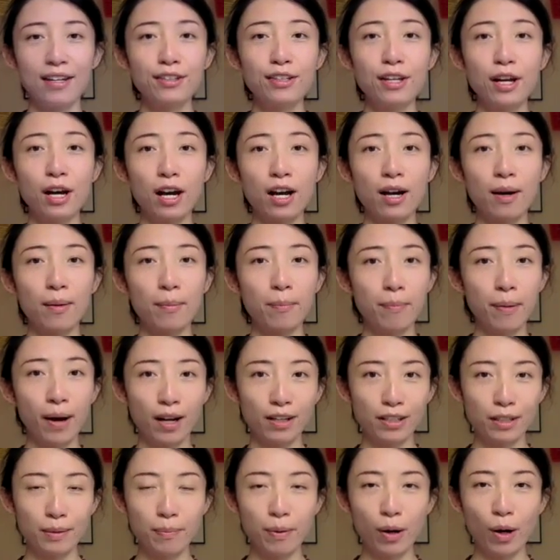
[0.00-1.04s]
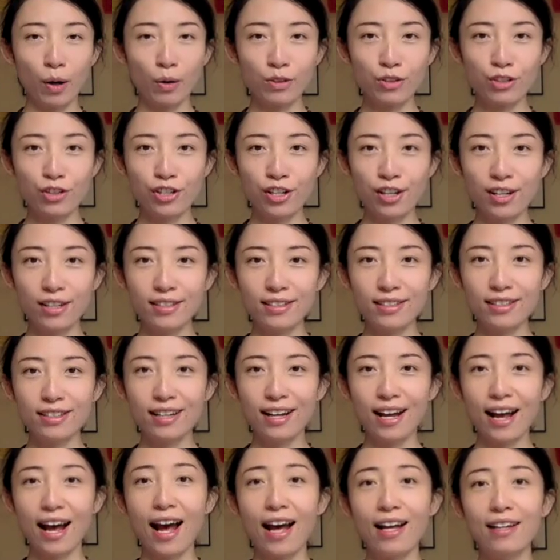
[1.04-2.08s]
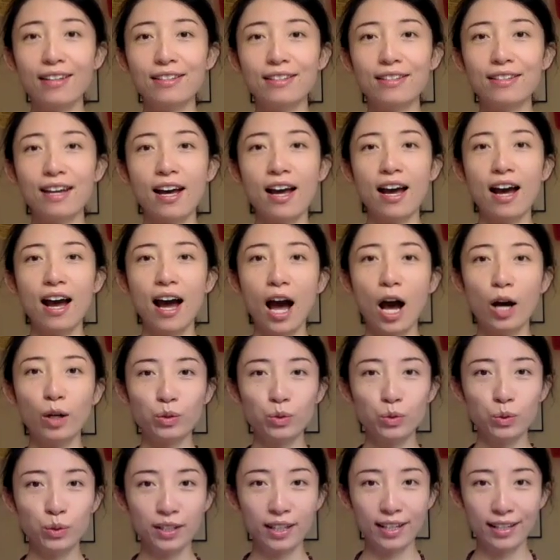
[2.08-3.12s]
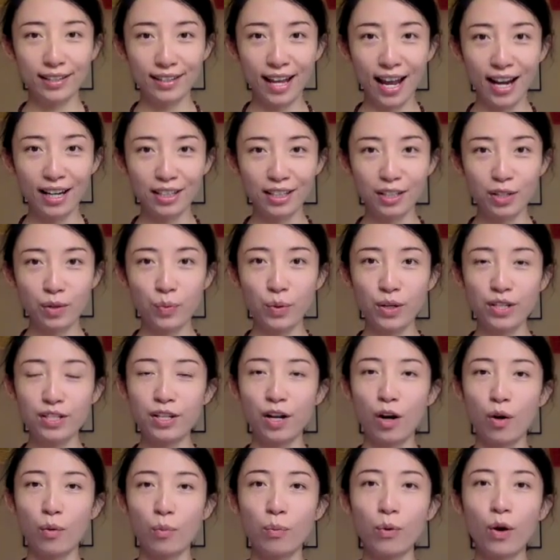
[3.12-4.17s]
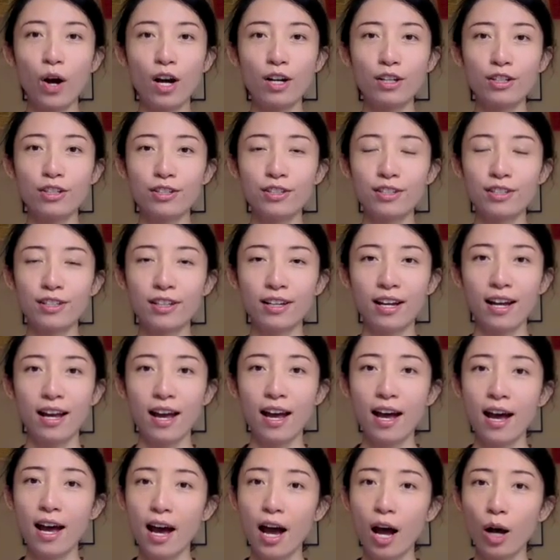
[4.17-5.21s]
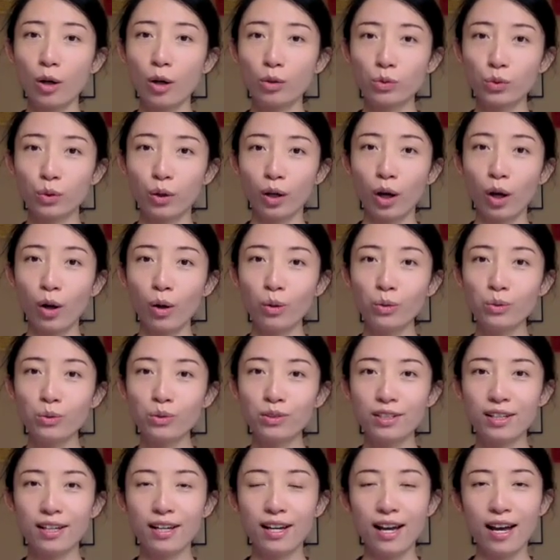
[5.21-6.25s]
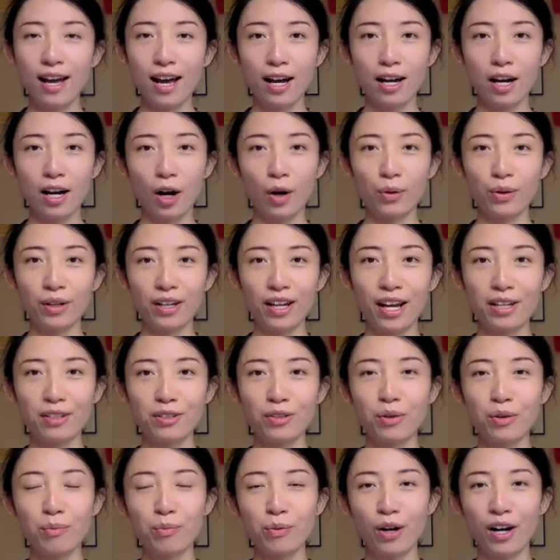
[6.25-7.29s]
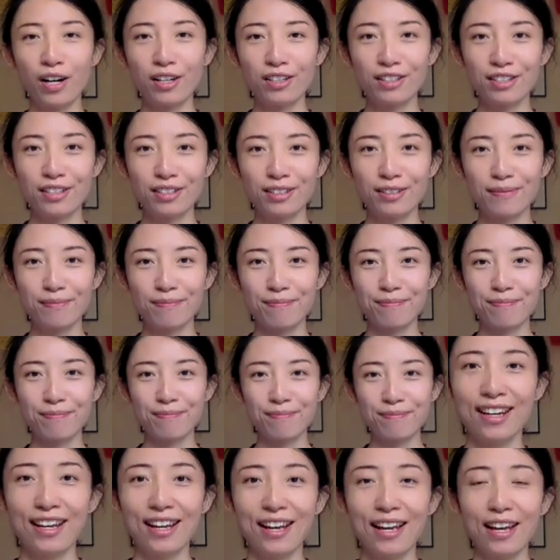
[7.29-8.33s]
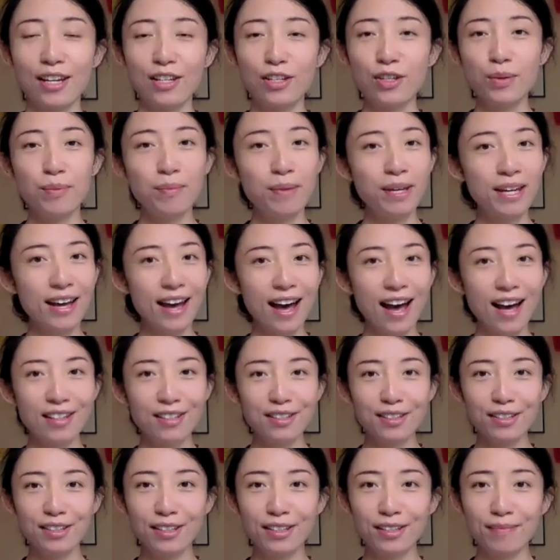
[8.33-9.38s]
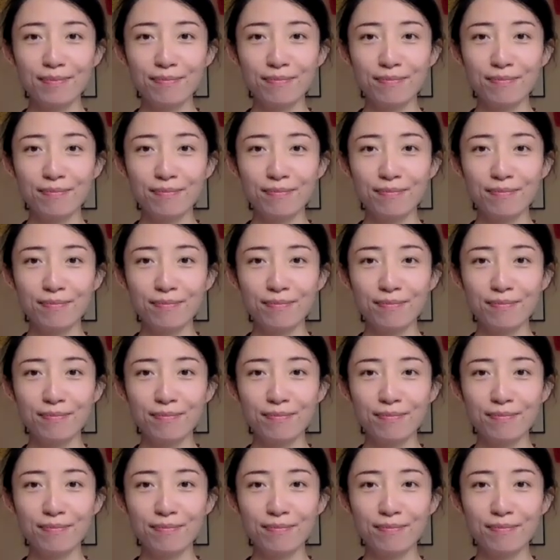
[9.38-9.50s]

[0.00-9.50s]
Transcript: the body posture and how to connect with our brush, how to hold an Oriental brush. You may ask,